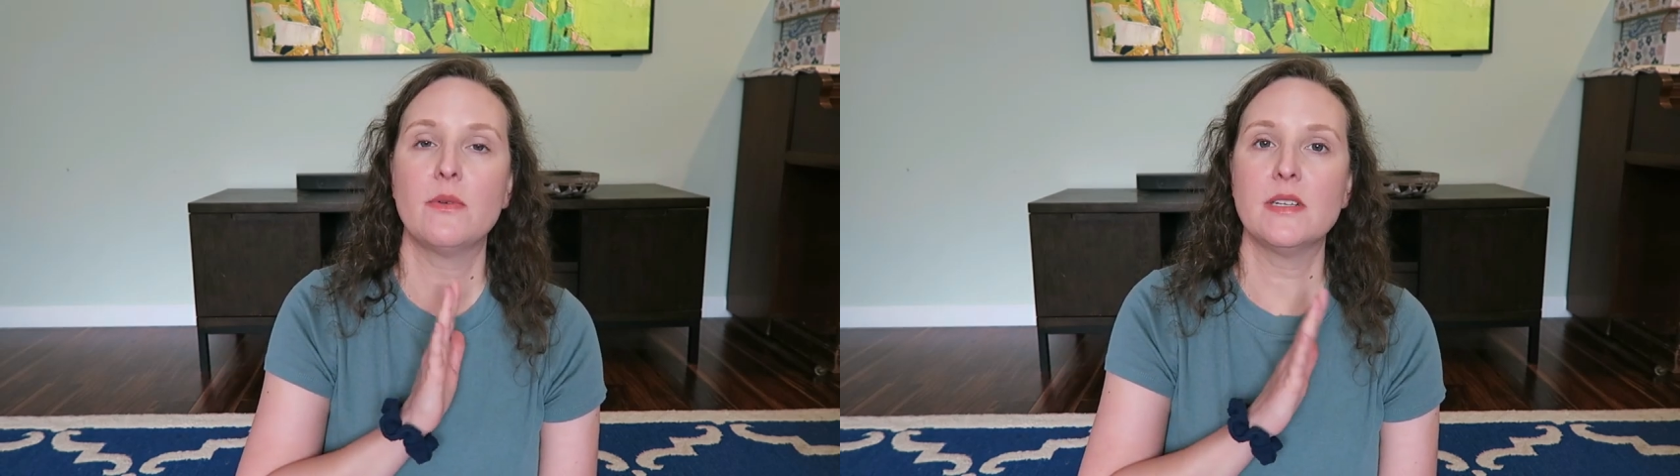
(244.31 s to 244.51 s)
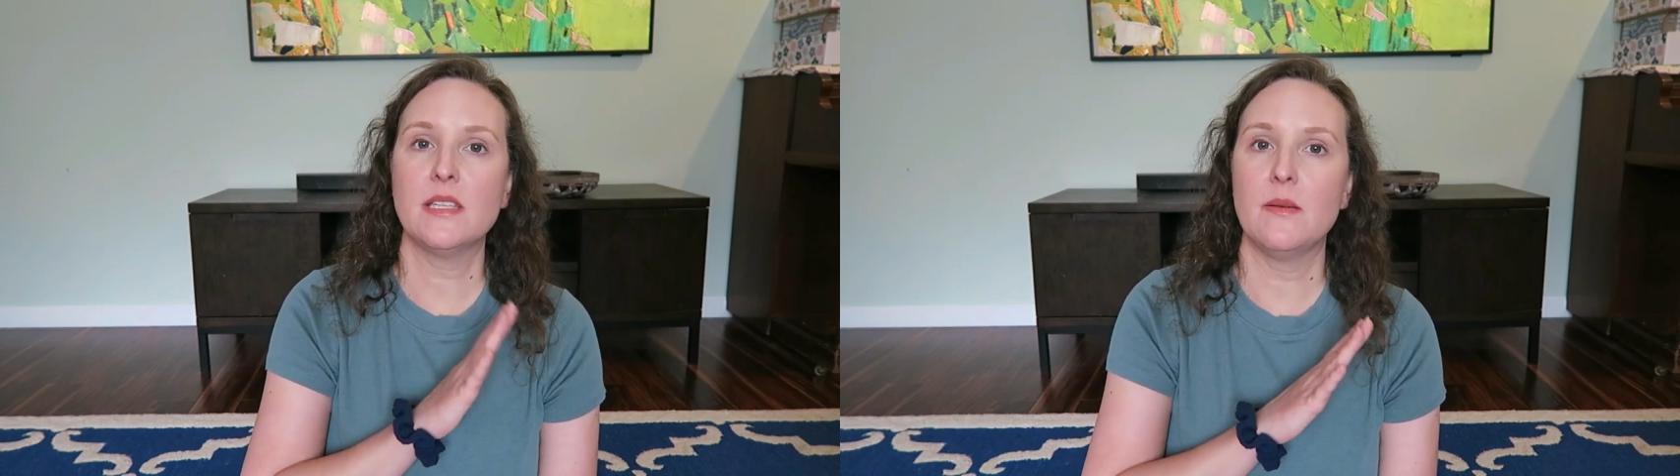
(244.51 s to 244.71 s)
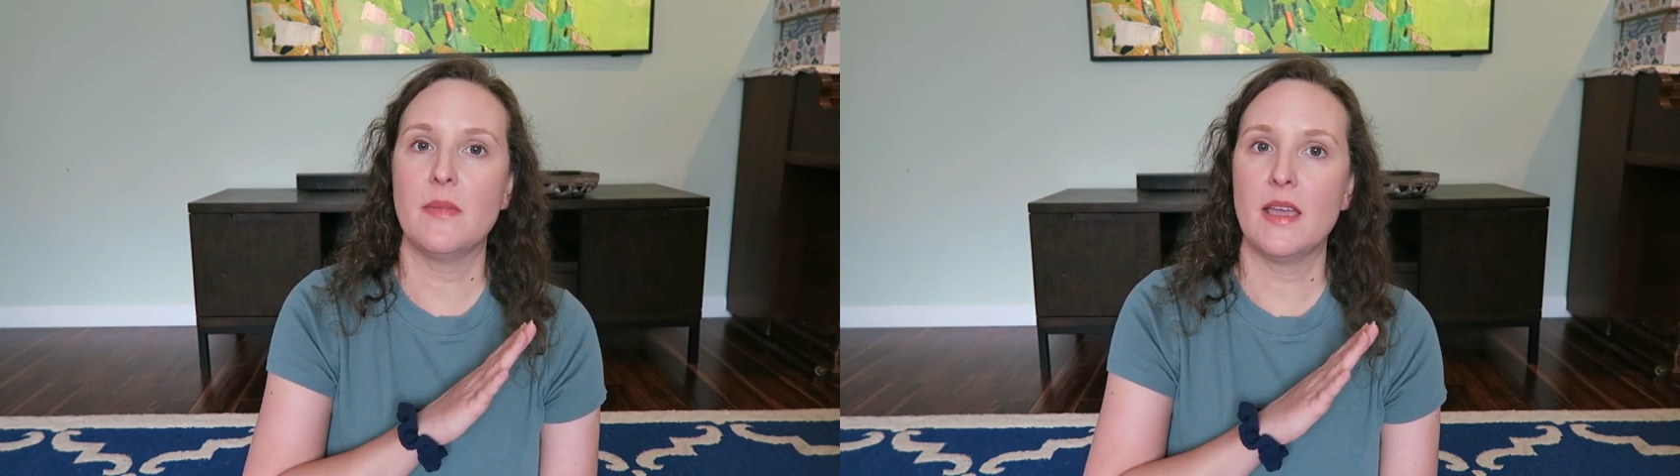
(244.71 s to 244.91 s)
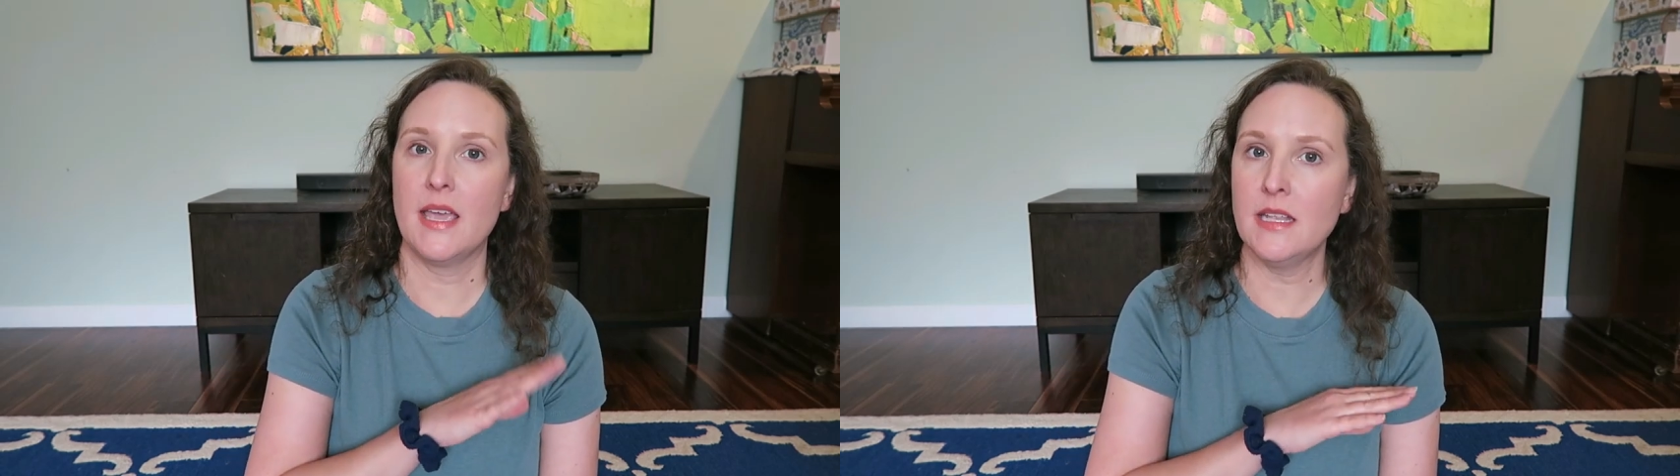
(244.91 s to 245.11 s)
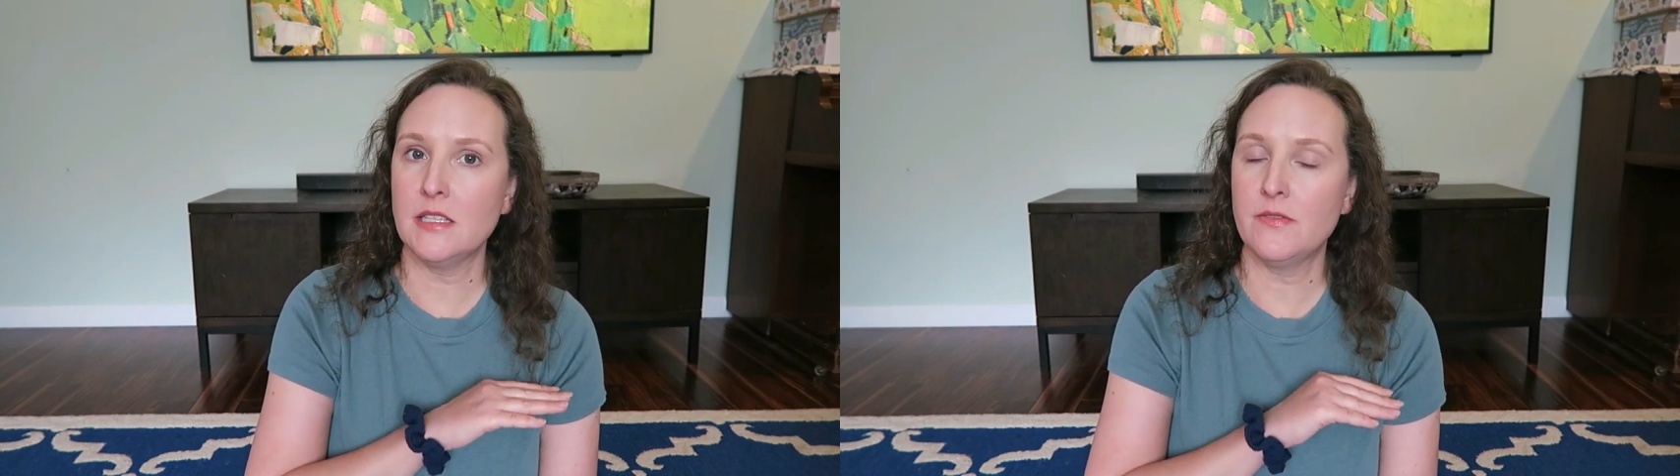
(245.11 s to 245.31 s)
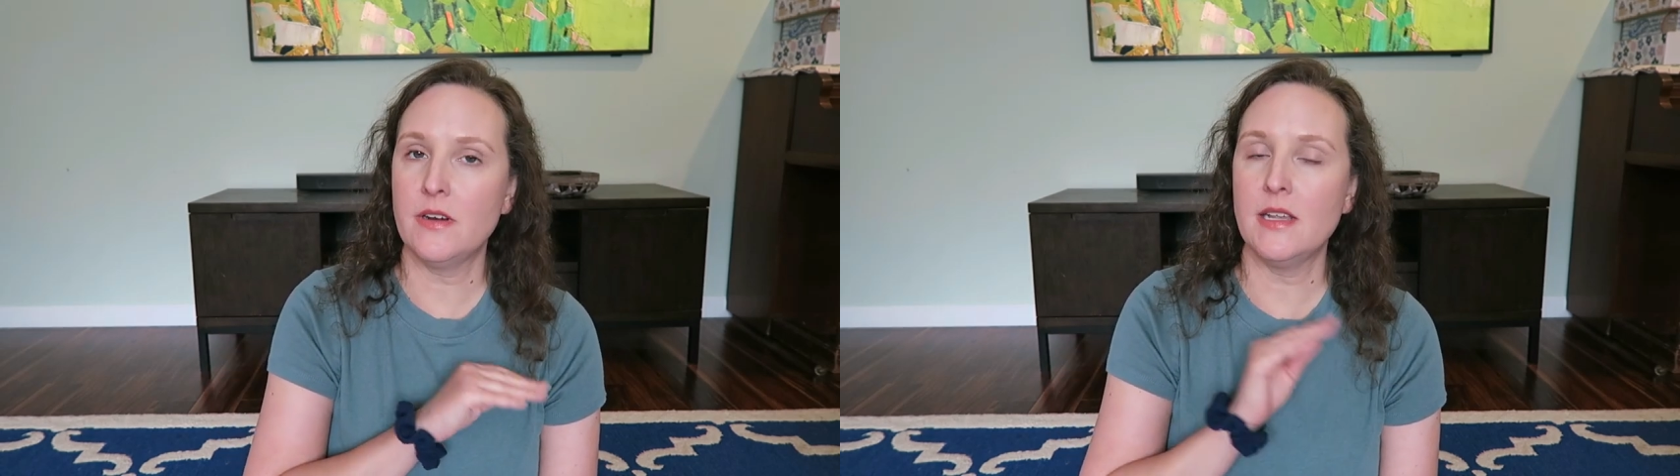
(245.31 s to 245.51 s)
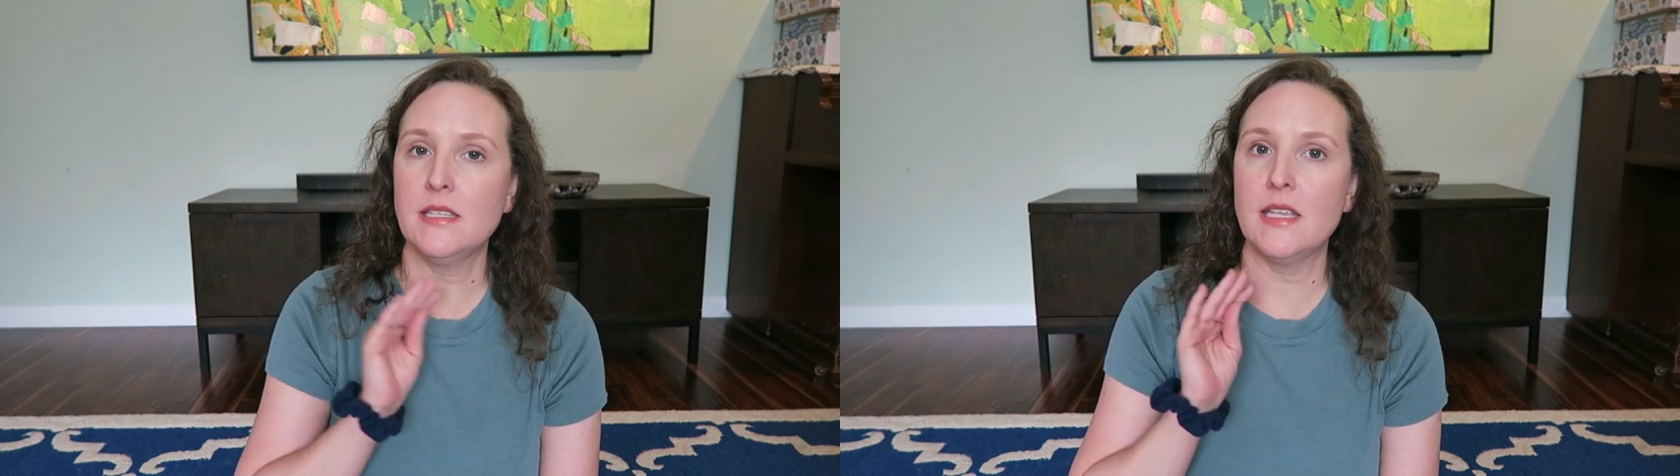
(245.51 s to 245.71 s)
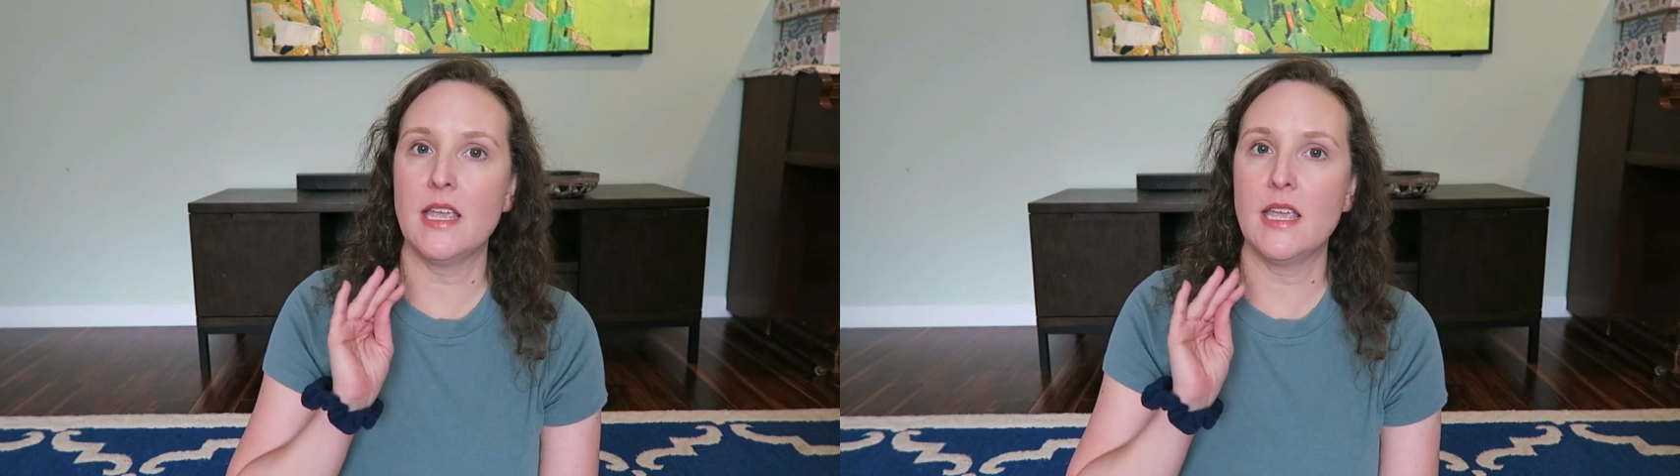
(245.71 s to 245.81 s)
were some hits for us